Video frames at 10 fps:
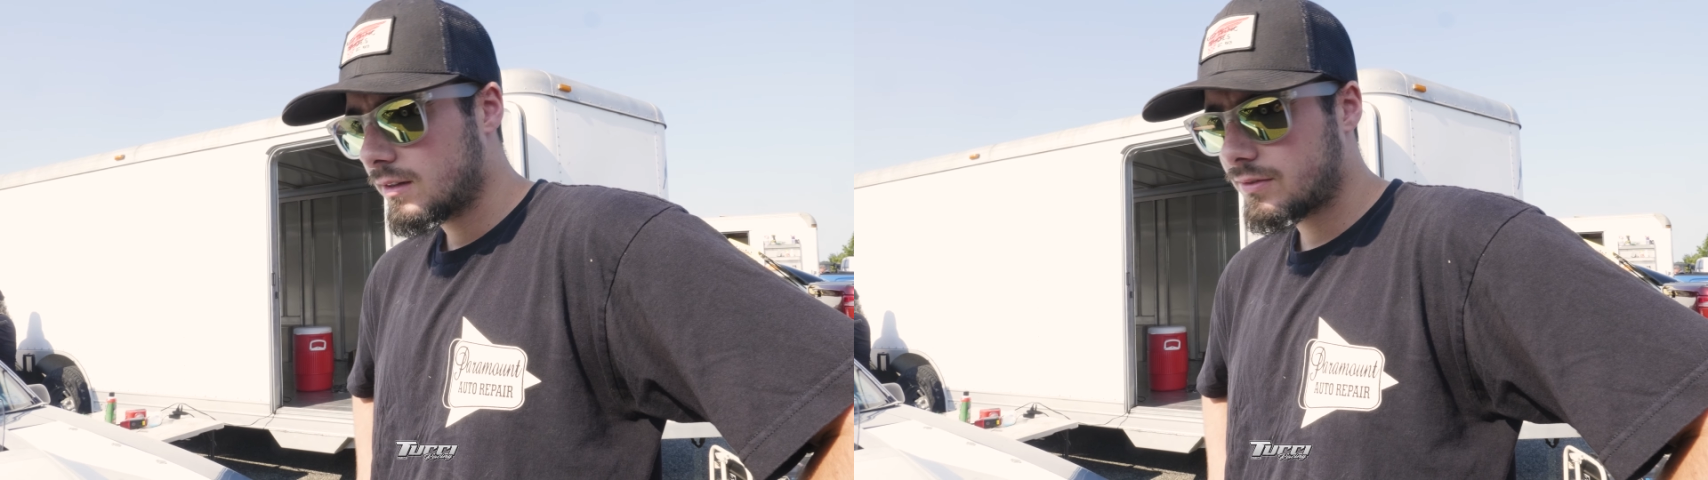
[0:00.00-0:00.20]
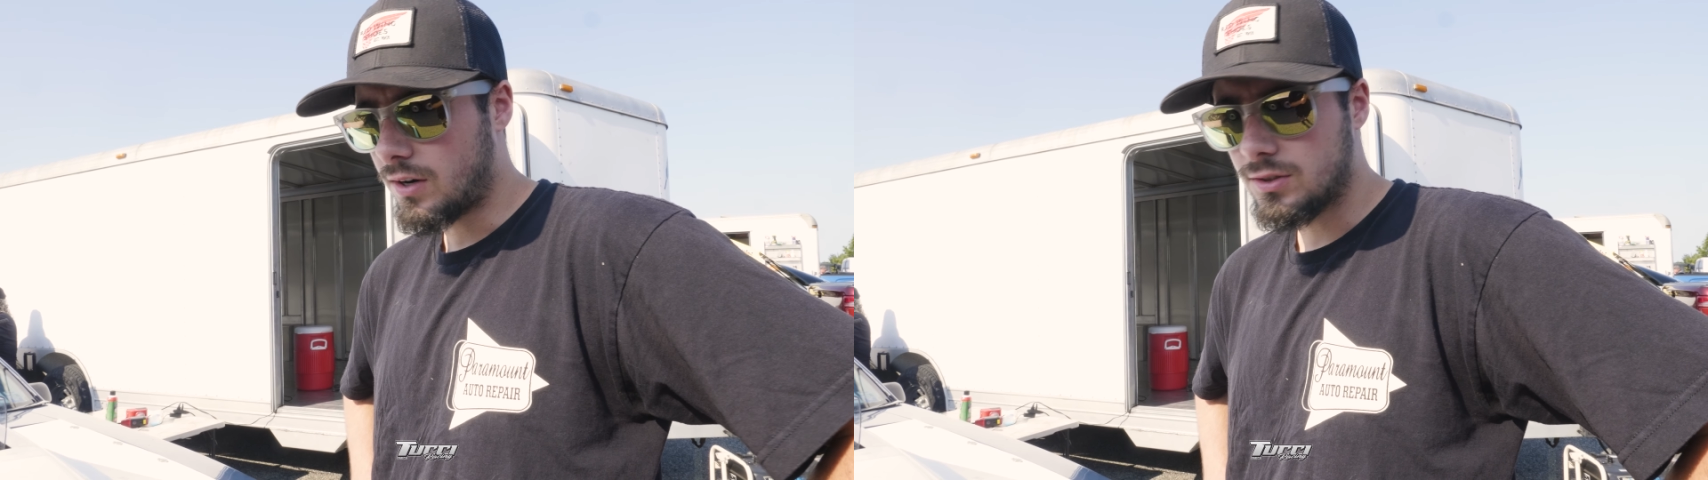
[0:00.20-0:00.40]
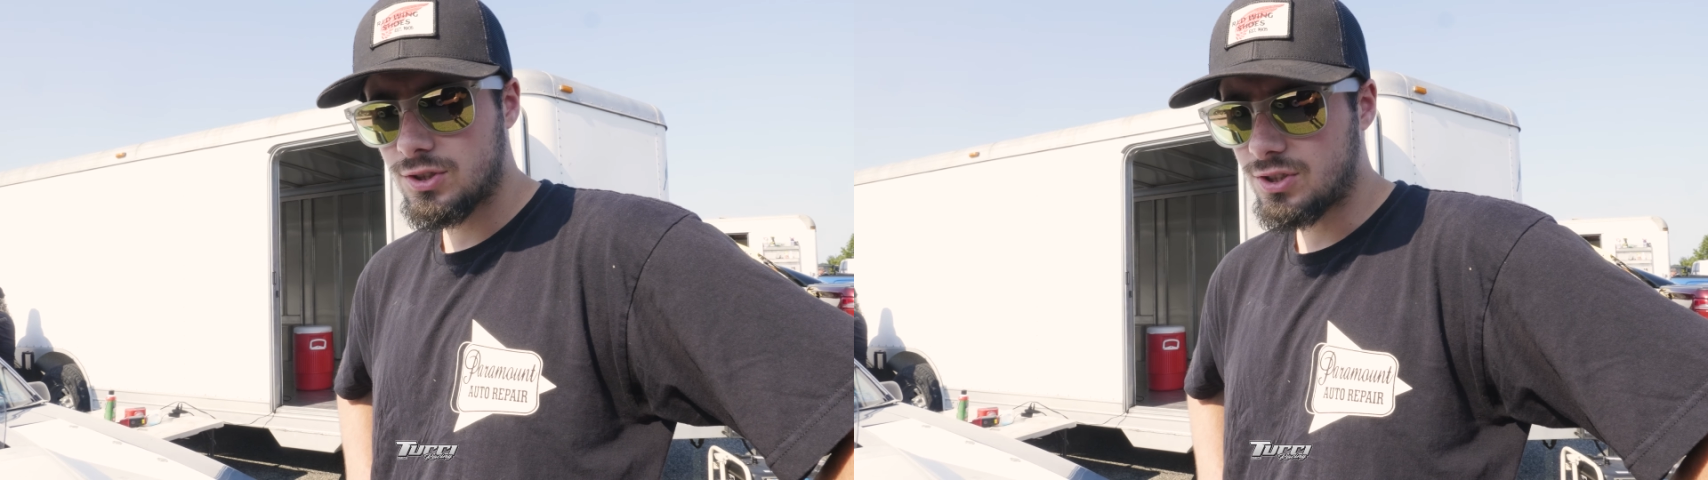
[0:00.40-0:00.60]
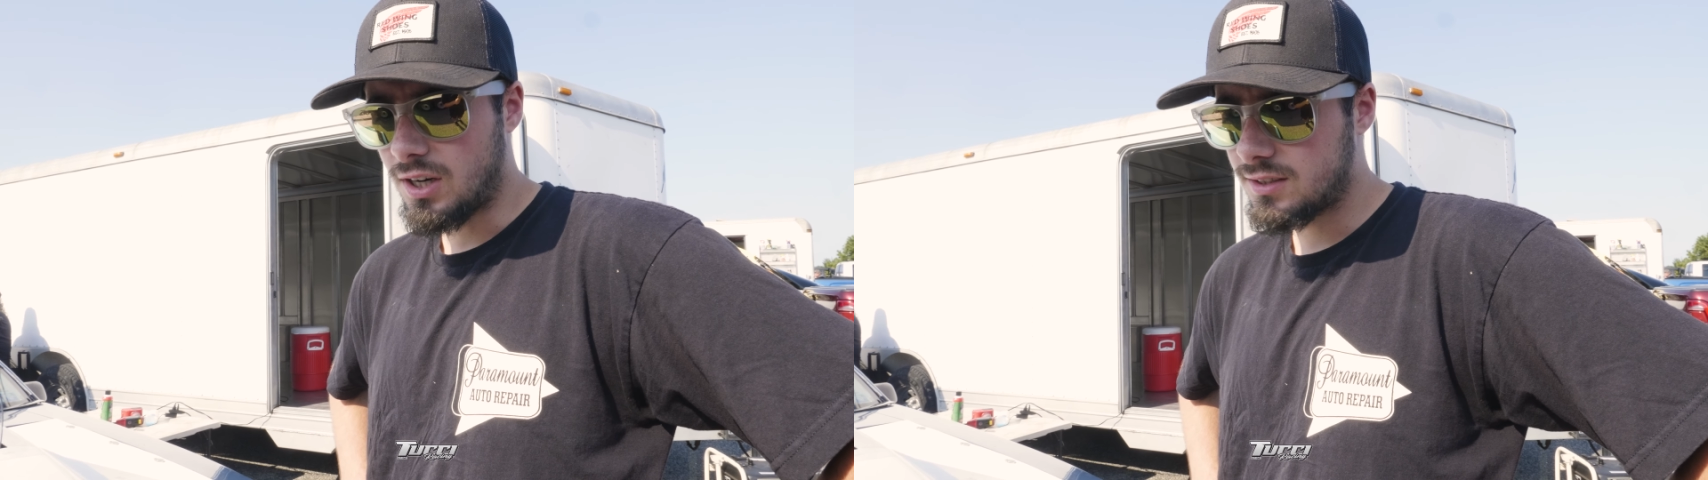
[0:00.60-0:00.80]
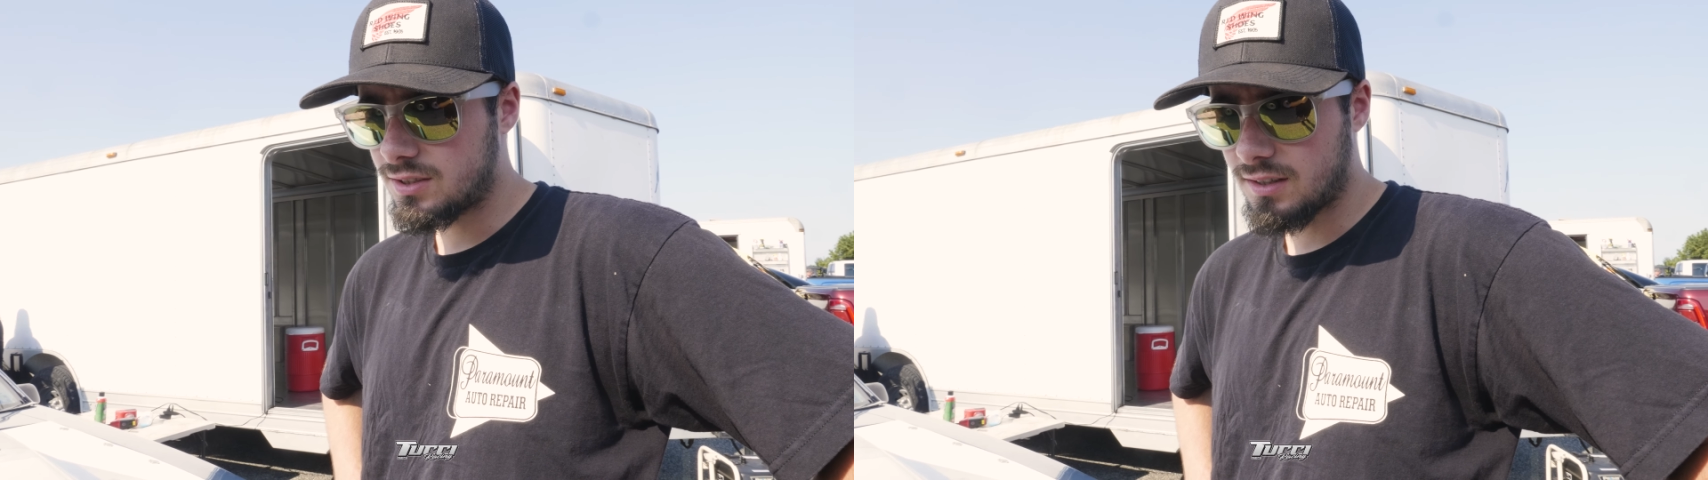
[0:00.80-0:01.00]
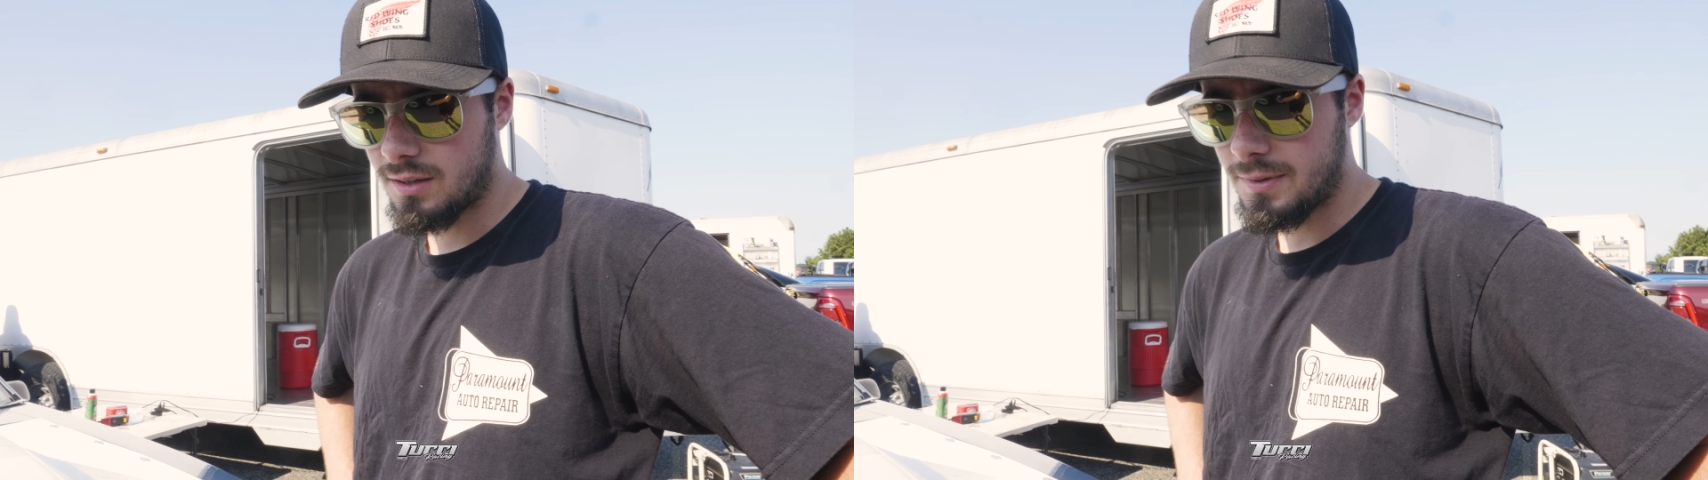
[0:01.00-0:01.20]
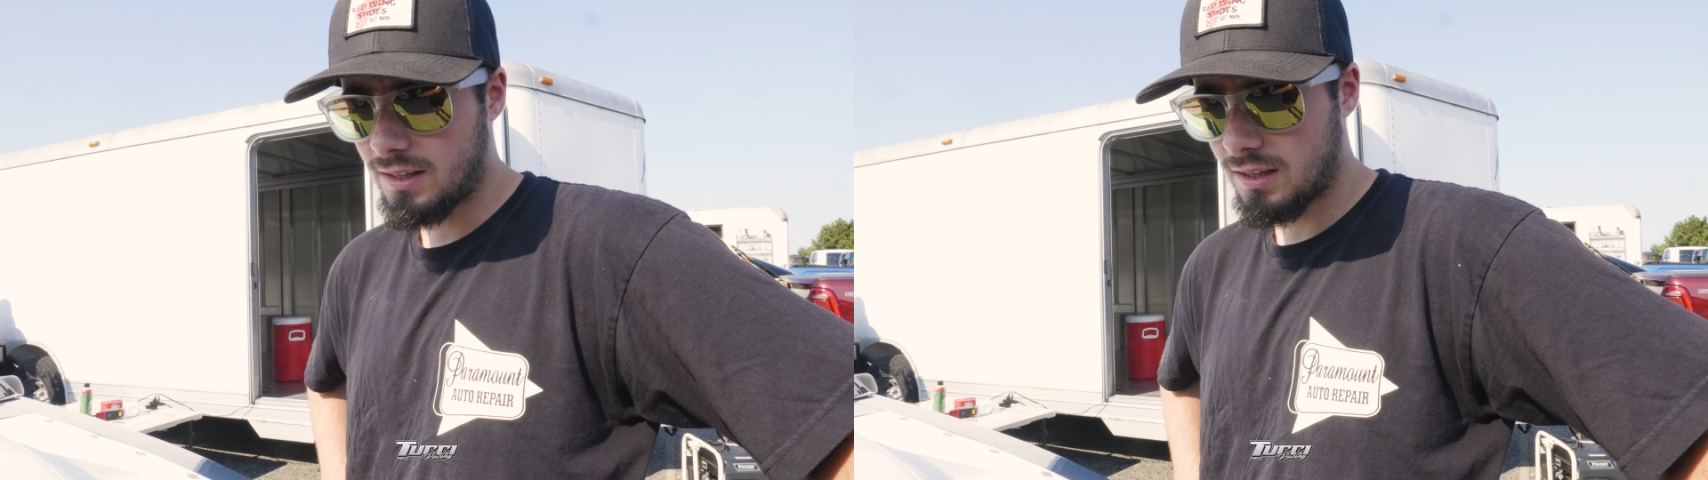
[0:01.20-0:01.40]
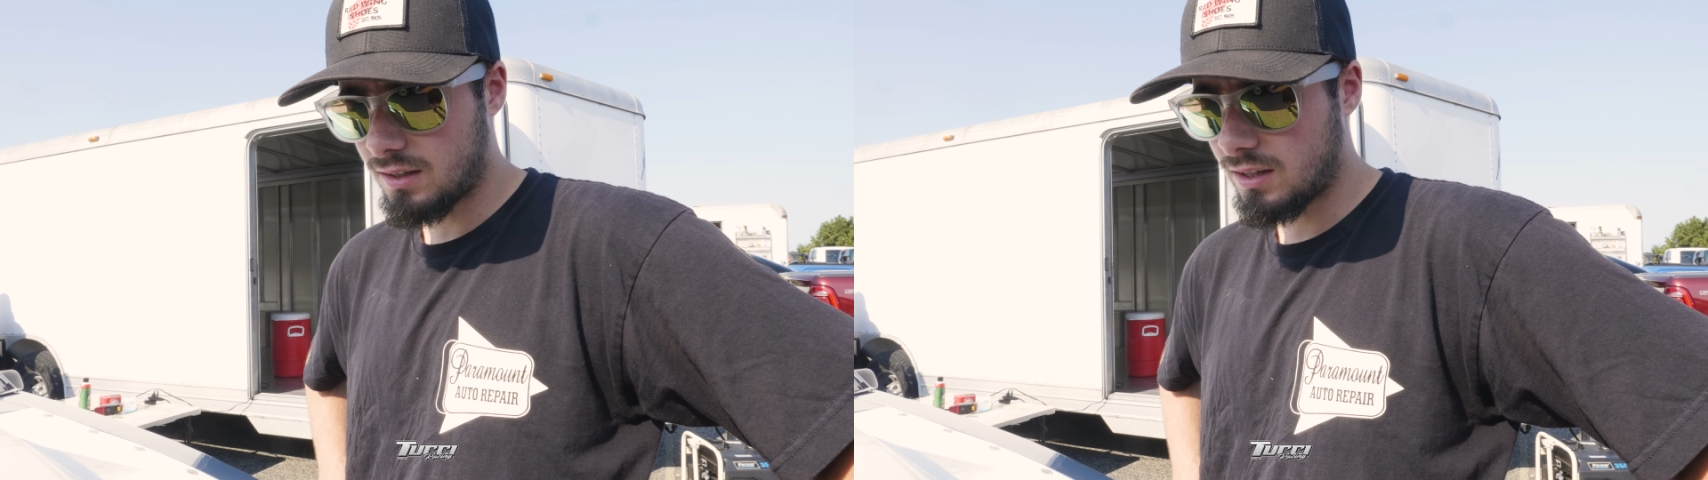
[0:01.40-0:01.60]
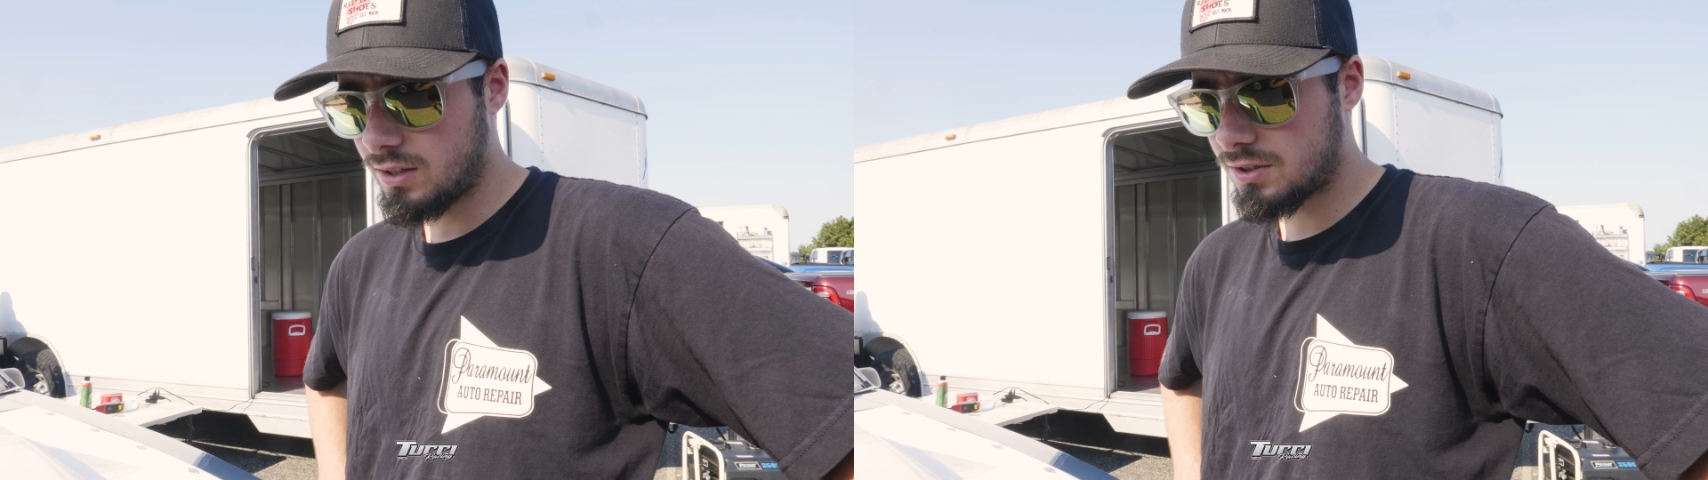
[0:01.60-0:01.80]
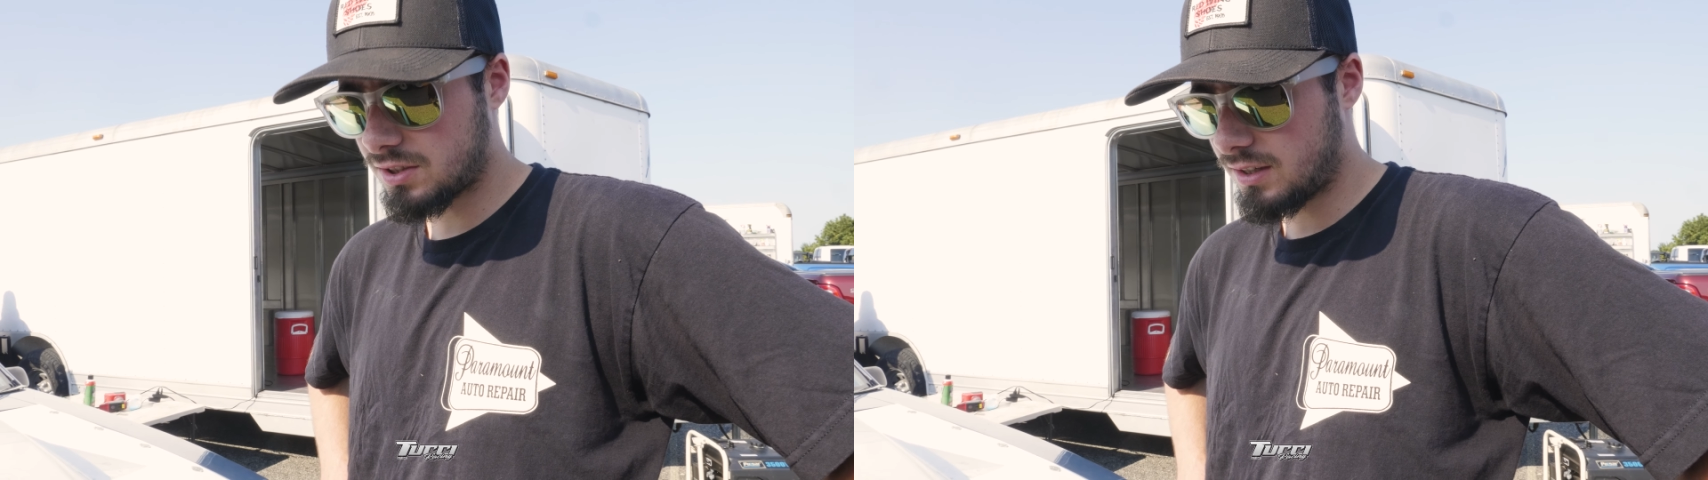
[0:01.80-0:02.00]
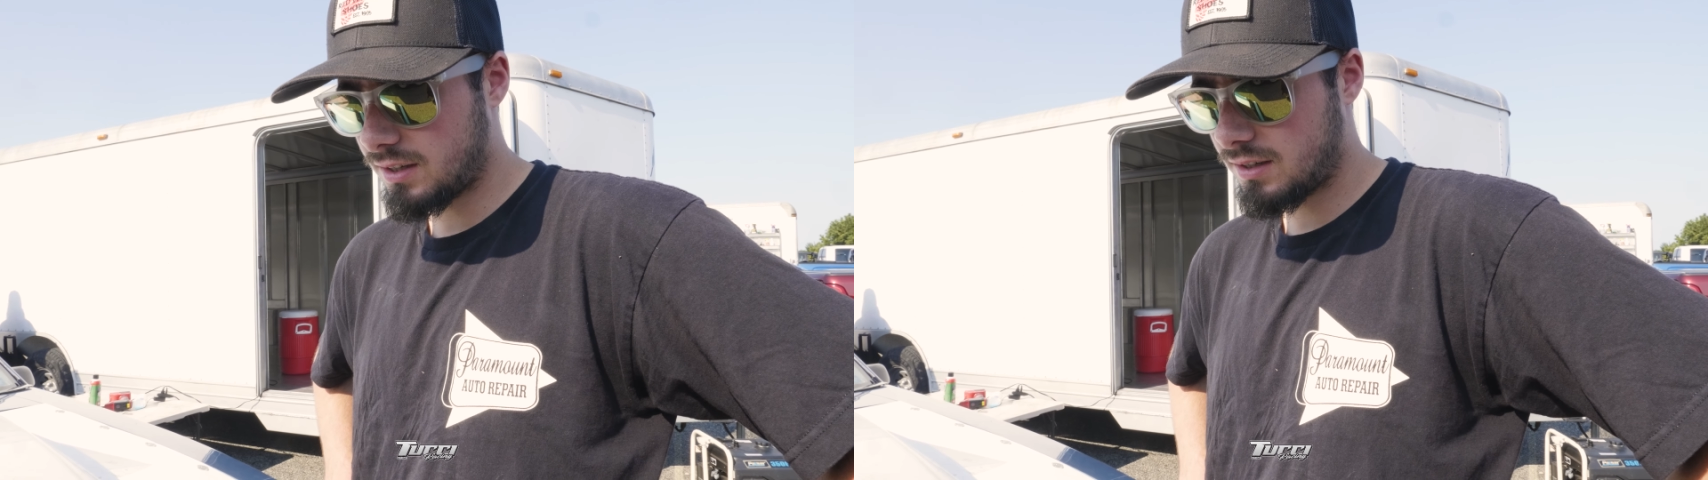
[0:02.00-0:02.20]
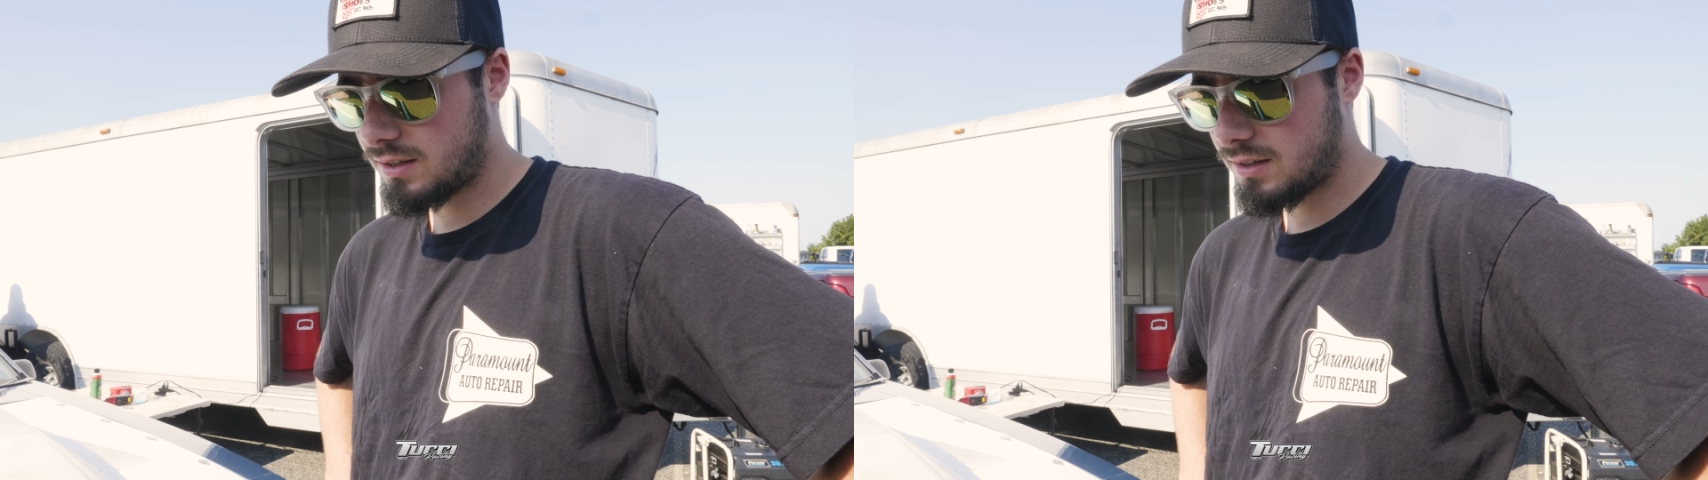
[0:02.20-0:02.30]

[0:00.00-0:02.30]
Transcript: front struts are going to be a little looser.